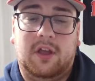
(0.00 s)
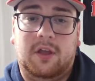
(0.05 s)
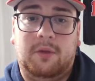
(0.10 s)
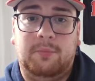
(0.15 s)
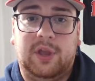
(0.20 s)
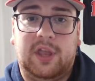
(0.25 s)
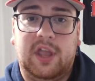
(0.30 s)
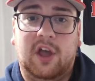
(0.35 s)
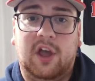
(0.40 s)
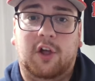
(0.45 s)

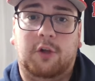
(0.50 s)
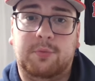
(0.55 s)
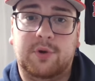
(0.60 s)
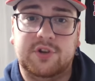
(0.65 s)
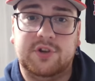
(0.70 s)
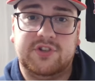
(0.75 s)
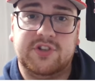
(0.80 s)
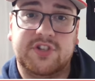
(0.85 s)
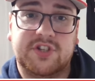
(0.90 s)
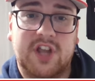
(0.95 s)
Mikal
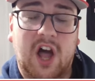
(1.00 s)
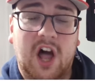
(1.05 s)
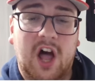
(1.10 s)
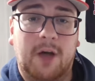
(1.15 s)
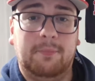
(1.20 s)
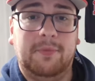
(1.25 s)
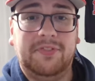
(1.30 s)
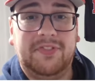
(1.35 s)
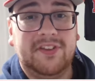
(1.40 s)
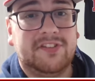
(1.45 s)
Bridges
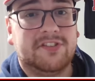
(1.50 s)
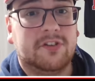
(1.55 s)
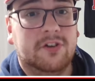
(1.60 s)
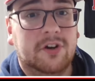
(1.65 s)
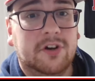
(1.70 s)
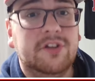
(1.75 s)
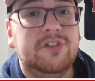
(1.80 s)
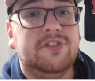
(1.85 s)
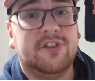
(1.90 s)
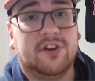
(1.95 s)
gone, but this
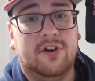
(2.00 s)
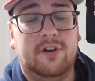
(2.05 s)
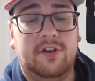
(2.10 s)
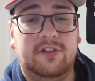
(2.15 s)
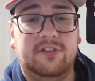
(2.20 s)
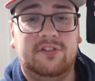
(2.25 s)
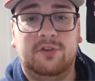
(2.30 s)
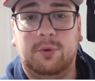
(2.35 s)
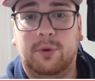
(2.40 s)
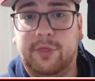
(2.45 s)
could turn
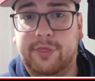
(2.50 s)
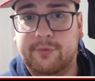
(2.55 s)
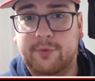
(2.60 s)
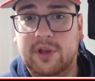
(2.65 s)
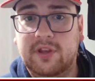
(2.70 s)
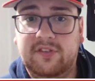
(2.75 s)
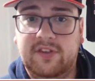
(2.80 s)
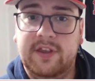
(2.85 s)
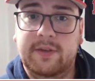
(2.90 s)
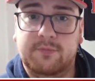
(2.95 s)
into a
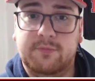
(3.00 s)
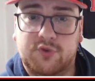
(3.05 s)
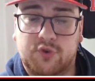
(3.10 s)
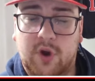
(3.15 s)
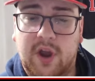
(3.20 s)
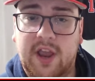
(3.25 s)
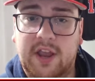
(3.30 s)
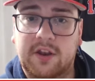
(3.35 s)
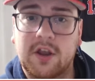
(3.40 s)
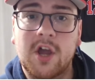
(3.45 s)
three team
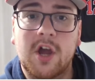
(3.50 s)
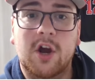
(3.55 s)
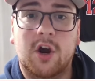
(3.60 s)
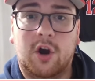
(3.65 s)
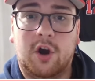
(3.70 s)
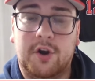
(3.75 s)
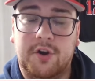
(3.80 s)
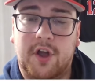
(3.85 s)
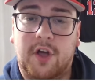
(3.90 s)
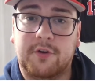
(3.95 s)
trade
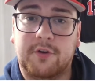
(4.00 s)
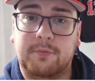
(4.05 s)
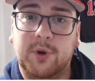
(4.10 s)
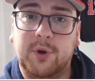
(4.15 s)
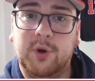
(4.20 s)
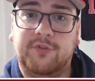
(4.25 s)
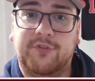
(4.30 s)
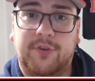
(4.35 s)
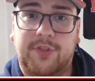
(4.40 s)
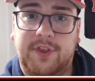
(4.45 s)
or another
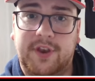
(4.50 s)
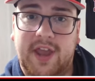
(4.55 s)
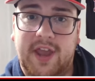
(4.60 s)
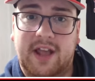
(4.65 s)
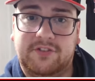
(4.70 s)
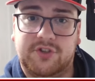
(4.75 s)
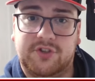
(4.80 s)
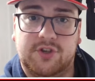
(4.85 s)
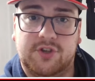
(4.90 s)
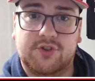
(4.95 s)
move for the
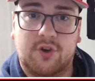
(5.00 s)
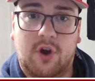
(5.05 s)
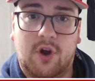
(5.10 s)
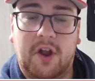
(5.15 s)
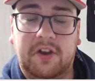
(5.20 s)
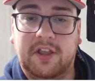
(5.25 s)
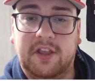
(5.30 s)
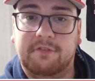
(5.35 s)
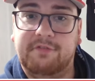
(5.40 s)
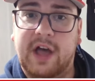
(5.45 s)
Nets, just trying
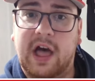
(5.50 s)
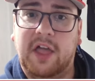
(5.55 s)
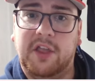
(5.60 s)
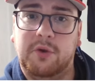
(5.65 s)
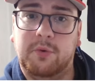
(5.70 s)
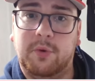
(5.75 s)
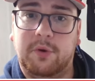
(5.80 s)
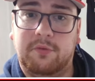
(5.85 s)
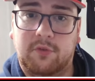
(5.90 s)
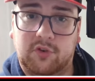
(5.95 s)
to get
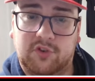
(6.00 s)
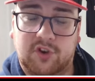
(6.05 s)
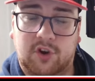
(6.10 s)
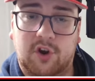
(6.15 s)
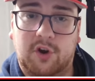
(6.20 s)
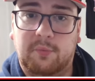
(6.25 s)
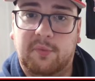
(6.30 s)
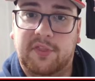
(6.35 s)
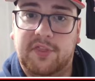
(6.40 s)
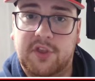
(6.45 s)
value in
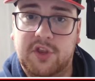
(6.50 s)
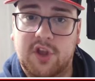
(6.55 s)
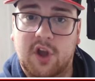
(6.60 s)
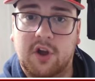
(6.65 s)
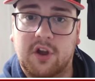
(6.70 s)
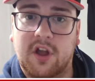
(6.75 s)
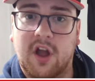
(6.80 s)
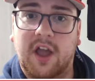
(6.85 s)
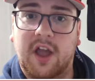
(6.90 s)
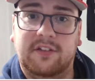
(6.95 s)
return with a
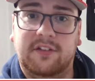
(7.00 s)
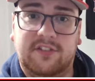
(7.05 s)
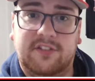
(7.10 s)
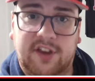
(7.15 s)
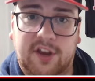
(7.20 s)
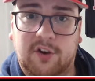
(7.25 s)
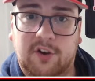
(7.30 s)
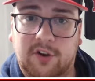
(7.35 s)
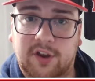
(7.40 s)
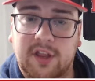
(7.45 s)
young guy in
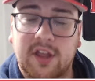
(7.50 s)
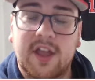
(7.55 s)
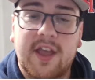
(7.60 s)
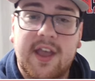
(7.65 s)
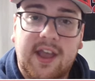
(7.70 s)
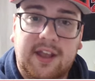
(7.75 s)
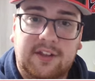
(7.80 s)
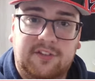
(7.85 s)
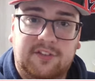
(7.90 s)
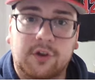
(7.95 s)
Terry
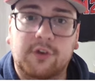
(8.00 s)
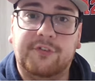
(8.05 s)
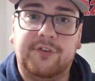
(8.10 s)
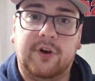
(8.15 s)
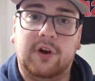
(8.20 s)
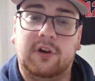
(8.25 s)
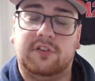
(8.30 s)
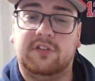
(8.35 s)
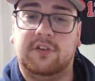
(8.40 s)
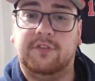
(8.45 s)
and two
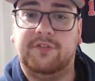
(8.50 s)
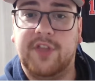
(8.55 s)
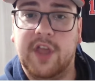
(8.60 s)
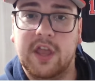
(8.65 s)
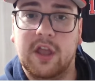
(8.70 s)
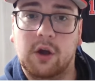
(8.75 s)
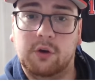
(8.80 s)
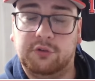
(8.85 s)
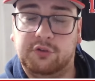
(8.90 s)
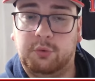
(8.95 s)
firsts if they
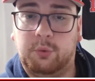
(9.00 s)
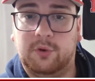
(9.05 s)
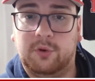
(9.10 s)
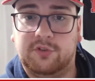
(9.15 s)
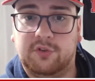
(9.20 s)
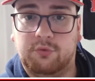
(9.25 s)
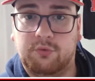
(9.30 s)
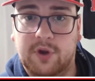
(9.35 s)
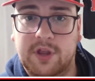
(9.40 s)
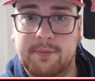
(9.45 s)
go
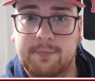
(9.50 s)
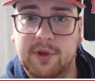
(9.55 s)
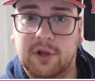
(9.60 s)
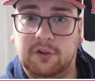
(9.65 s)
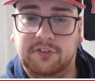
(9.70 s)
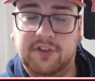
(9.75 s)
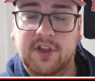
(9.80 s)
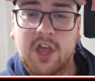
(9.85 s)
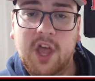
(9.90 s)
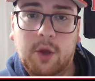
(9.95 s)
towards a
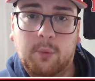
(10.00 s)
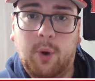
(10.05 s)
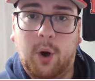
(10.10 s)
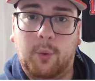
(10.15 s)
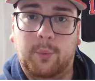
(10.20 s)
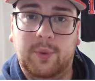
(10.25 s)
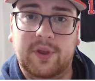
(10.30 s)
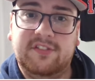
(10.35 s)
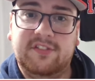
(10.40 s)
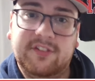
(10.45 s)
rebuild,
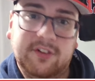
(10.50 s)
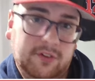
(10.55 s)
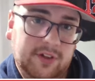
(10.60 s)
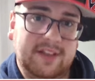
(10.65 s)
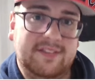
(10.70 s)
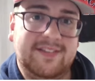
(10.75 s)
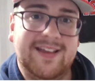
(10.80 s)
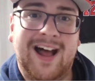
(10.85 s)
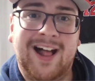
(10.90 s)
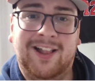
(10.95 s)
while we still
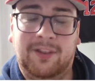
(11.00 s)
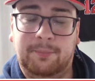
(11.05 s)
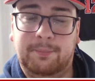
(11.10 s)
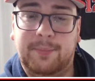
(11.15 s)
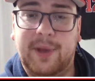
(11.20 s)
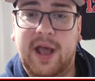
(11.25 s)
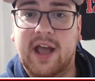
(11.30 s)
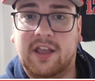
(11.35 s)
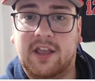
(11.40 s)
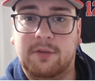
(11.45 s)
get talent
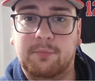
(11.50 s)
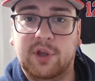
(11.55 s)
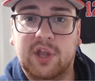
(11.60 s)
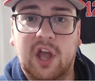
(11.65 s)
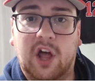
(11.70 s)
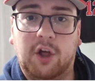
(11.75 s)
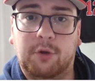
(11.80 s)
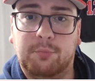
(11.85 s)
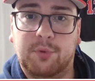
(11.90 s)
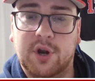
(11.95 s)
back in
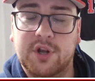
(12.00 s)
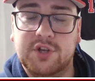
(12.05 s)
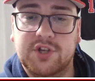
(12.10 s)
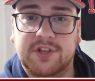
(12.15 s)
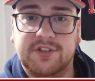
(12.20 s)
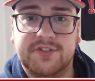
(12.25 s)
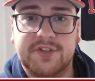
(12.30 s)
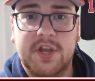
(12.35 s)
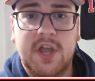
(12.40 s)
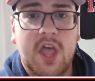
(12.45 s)
Mikal Bridges.